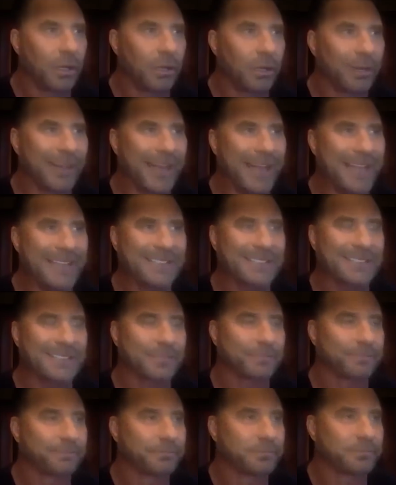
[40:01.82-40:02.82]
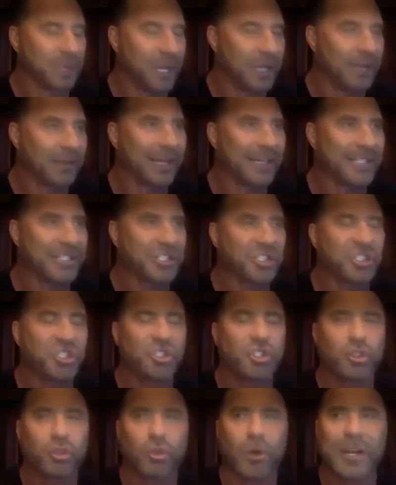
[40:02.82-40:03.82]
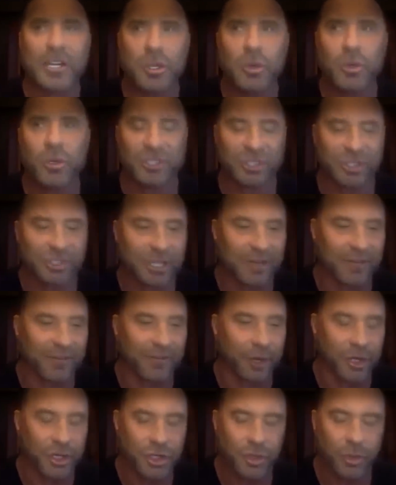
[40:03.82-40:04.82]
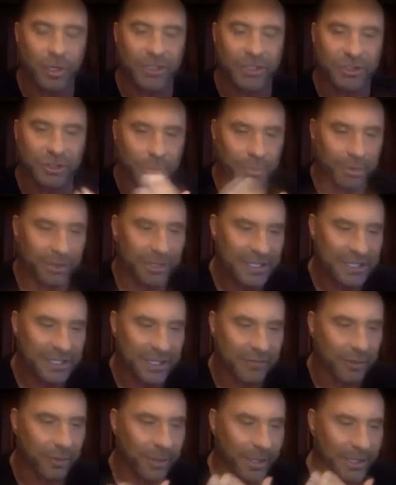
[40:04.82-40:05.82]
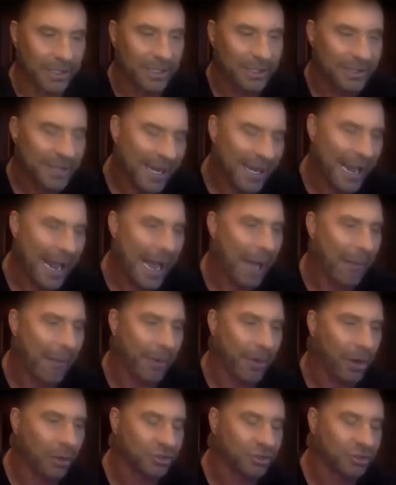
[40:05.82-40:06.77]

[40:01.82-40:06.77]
less less strenuous stuff on joints. So please, everybody, get that app. And